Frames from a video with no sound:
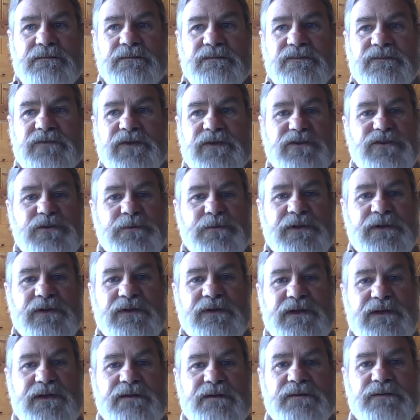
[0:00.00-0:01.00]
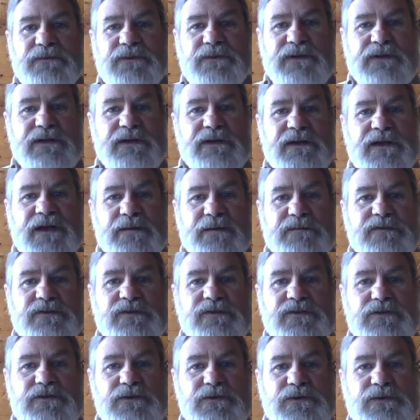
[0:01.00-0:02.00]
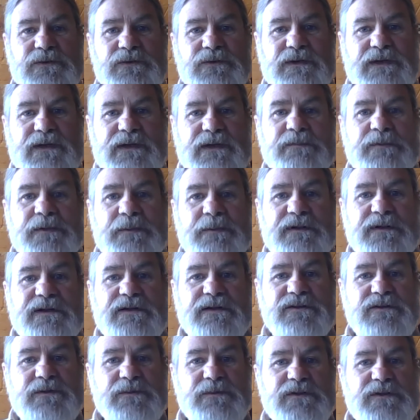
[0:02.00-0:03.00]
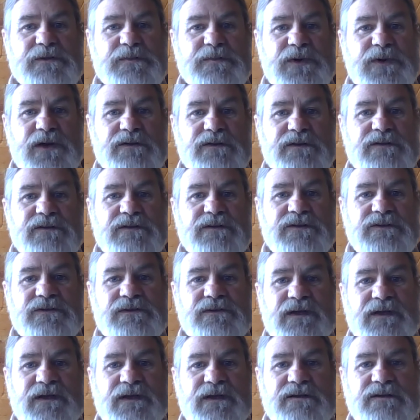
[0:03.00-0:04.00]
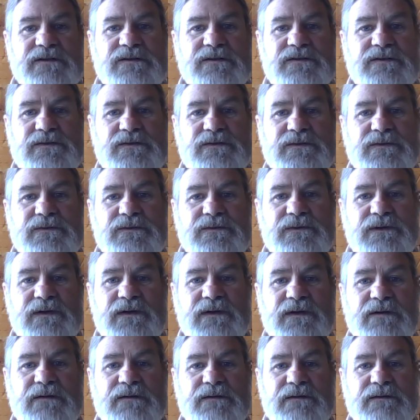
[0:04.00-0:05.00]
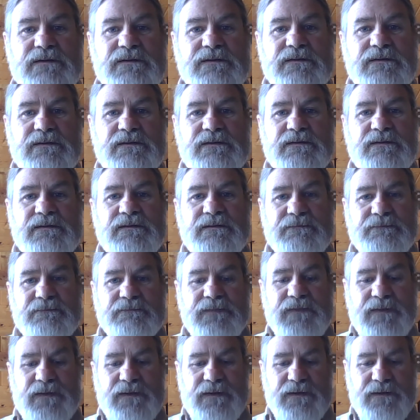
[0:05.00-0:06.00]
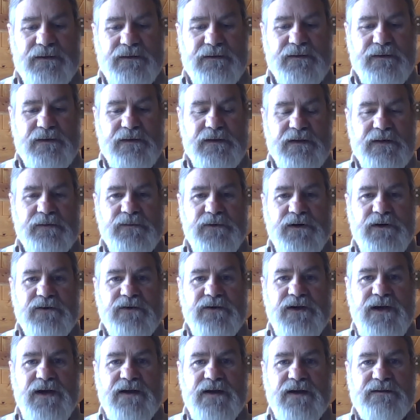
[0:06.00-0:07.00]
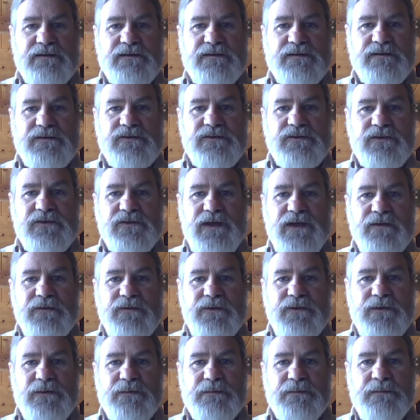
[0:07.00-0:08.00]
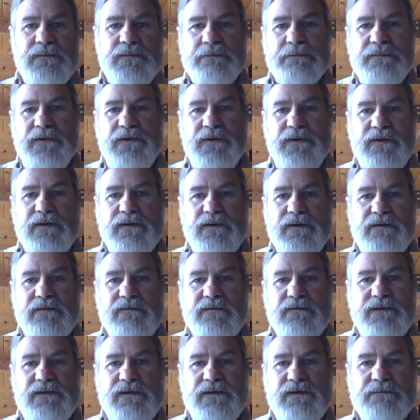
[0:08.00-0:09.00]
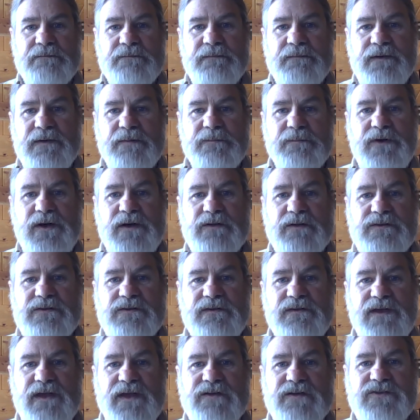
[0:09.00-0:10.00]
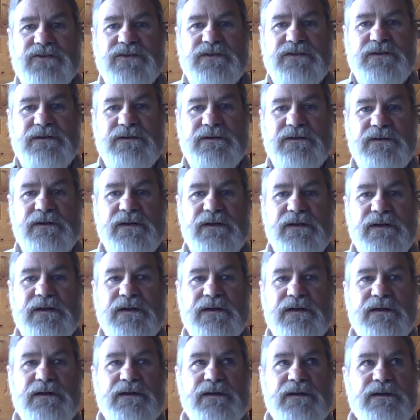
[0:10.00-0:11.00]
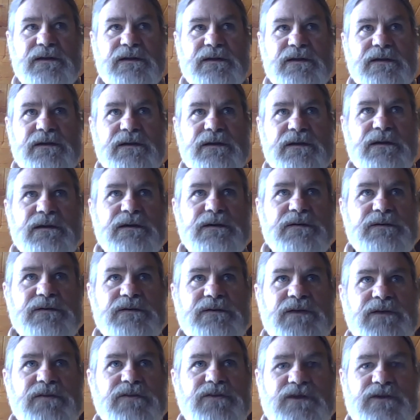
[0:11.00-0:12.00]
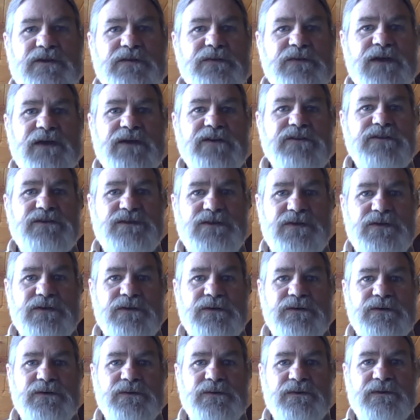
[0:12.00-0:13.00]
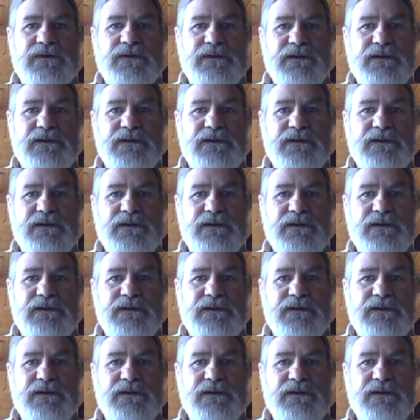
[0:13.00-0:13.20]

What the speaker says: flexibility when it comes to implementing some of these projects related to the Clean Water Act. And so they were part of a project last year. It's actually a phase 2